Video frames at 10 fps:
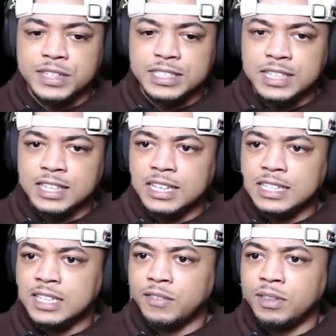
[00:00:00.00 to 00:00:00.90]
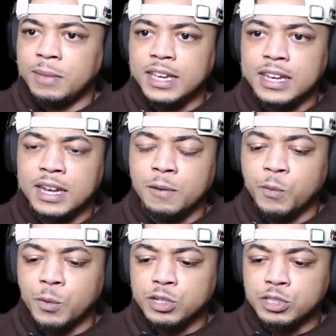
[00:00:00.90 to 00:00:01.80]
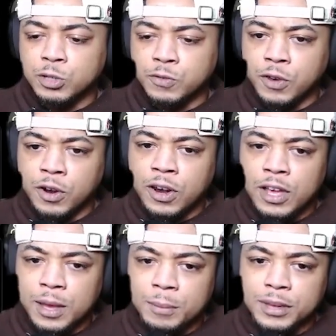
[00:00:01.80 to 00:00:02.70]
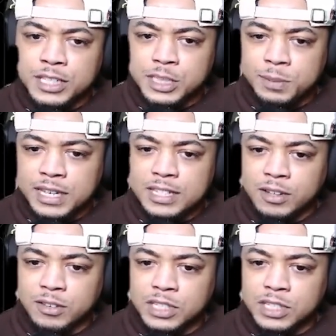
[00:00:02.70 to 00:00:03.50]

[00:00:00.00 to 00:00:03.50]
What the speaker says: things. And I think he's definitely making up for it so far. But the speed's on